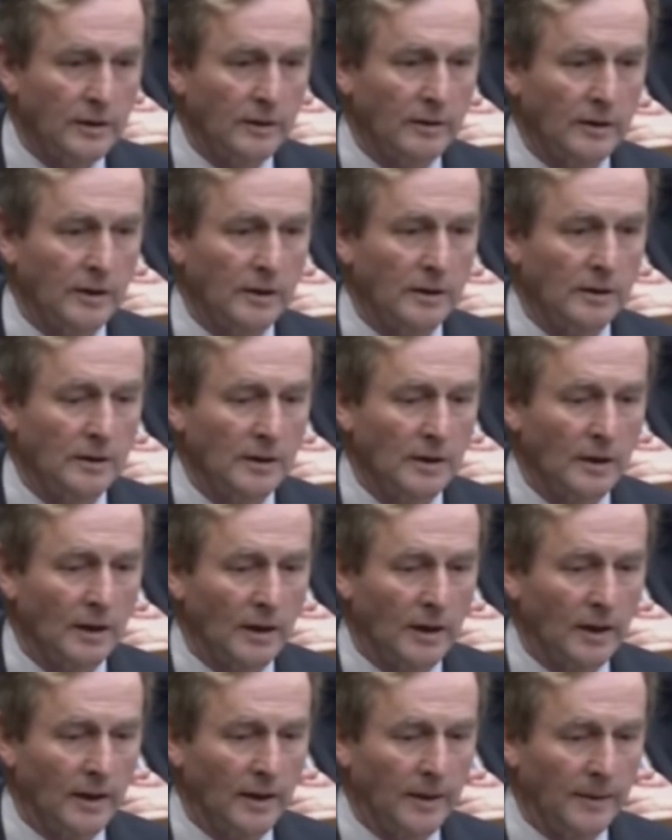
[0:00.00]
clearly
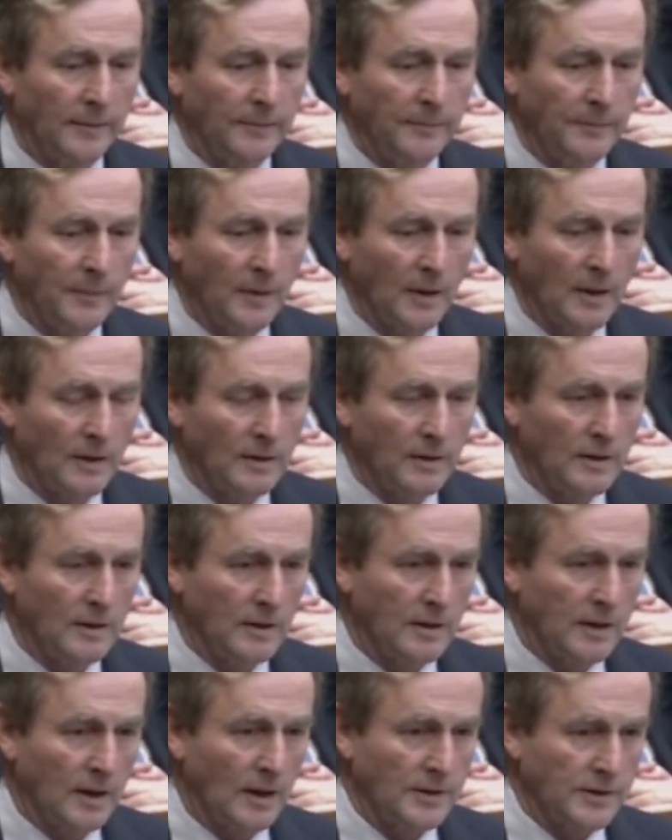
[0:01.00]
um,
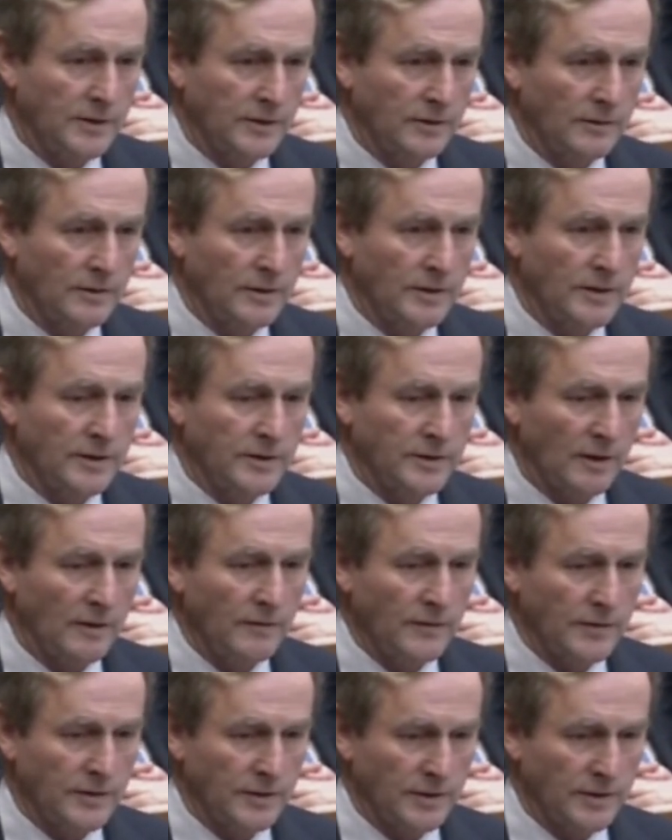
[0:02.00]
the cancer
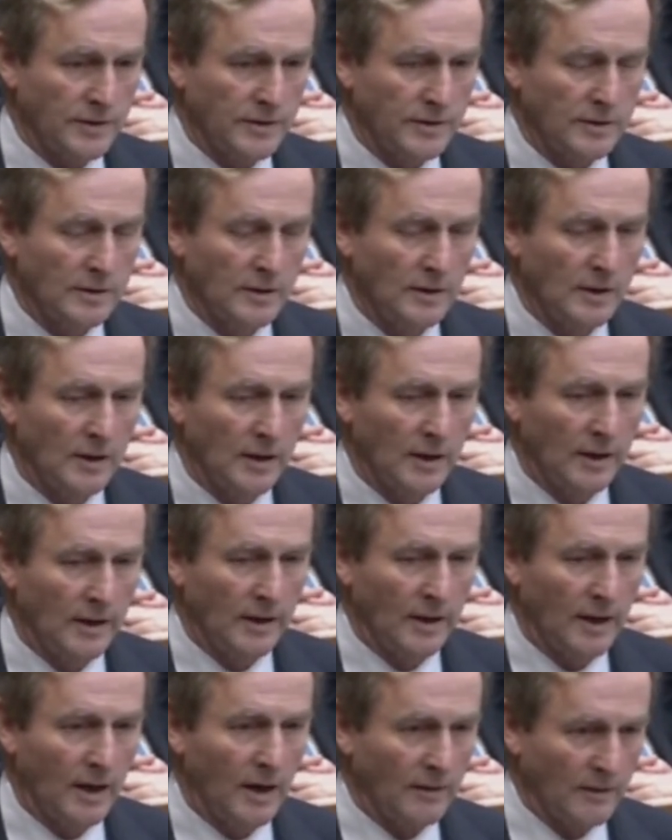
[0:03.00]
services
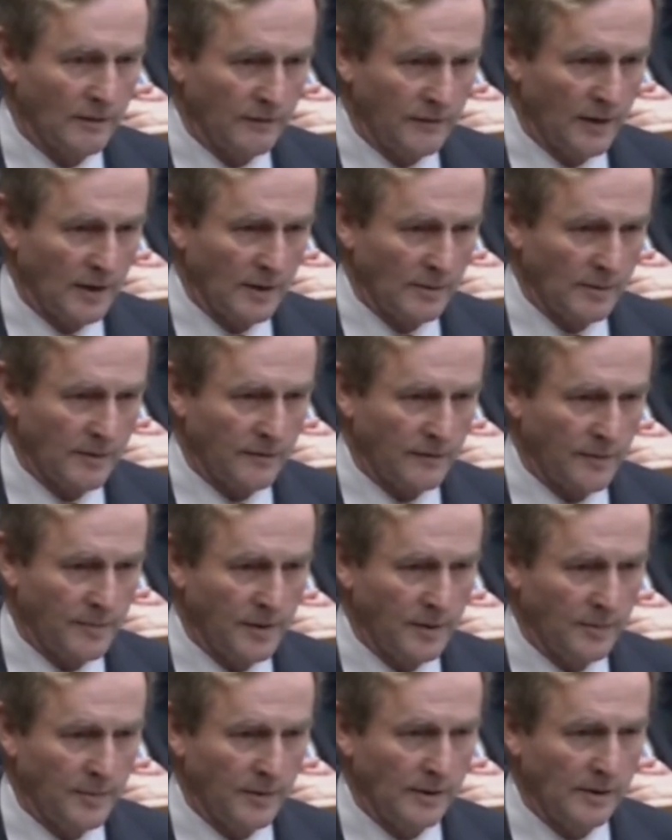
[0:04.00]
uh, are available for
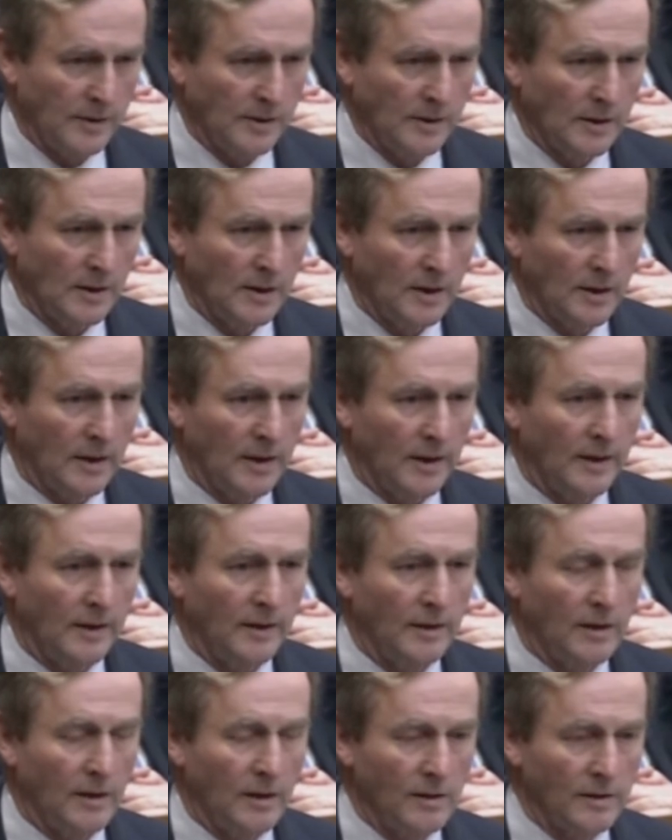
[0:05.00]
people
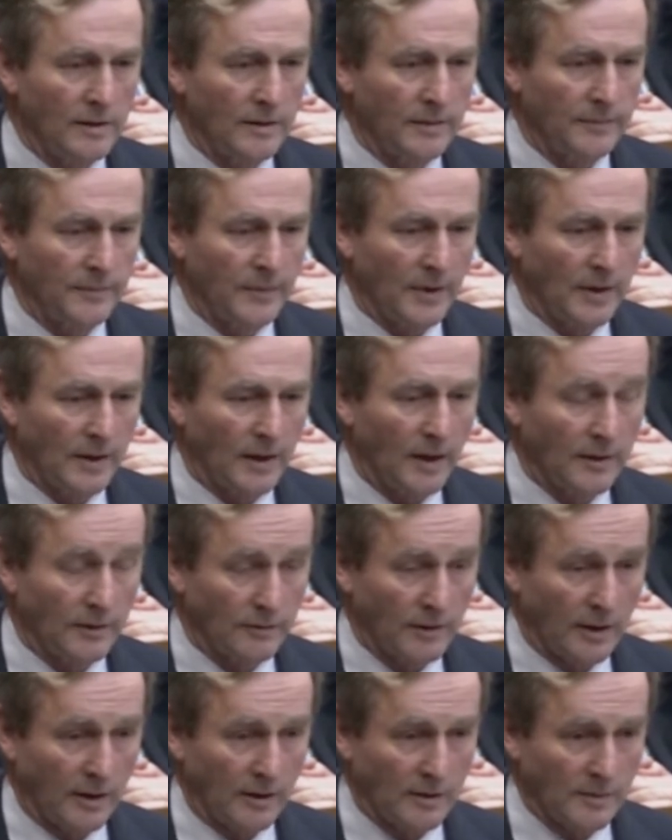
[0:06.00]
uh, um, uh, on a
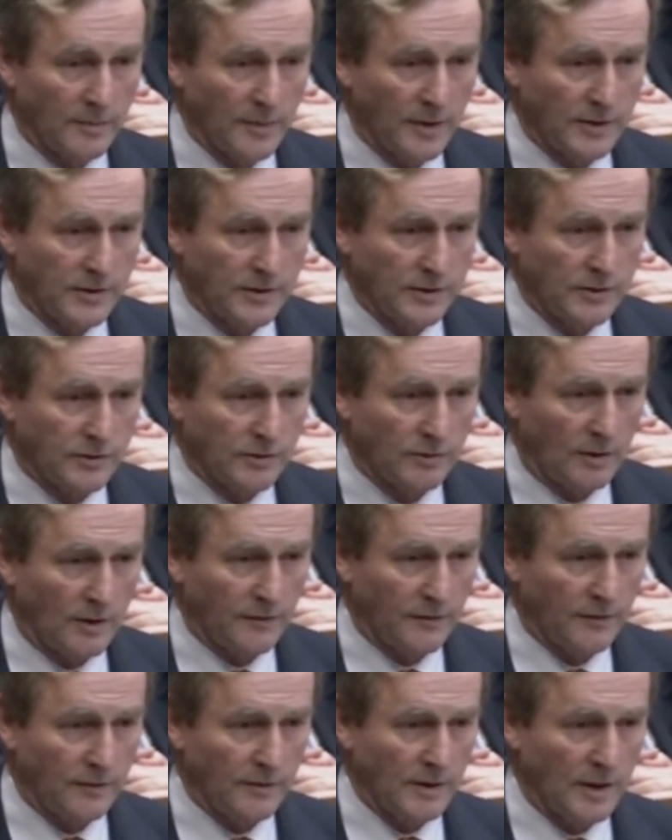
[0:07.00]
regular basis to
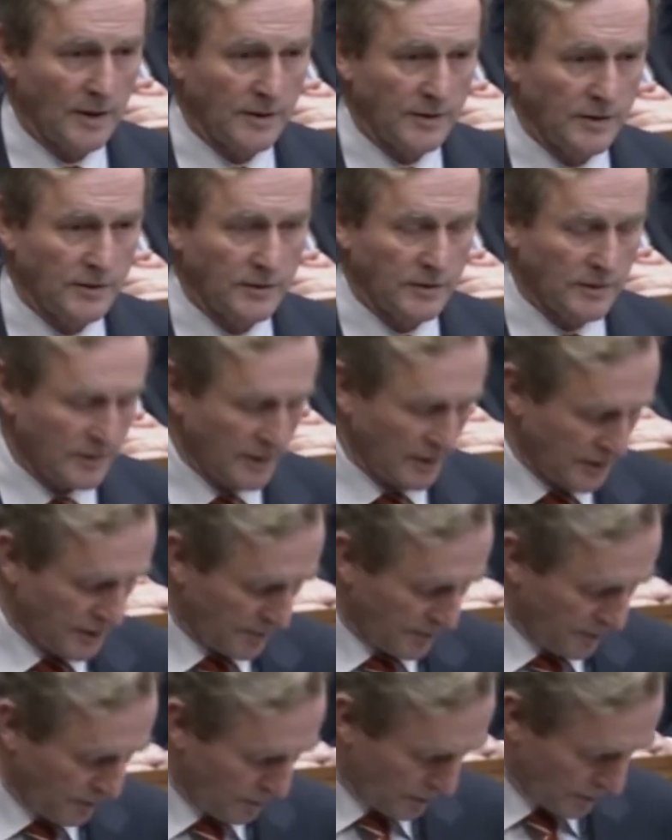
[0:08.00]
offer assistance and
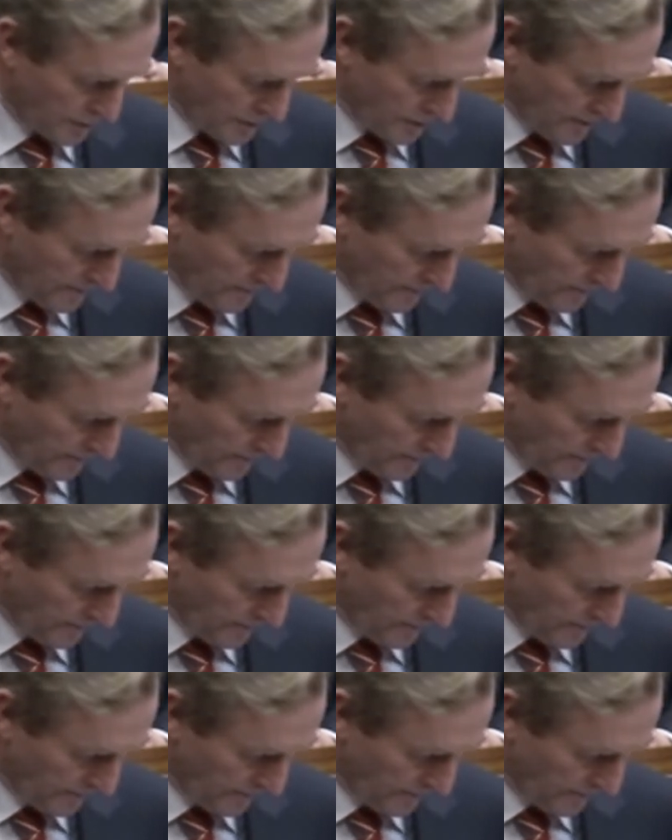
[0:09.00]
support.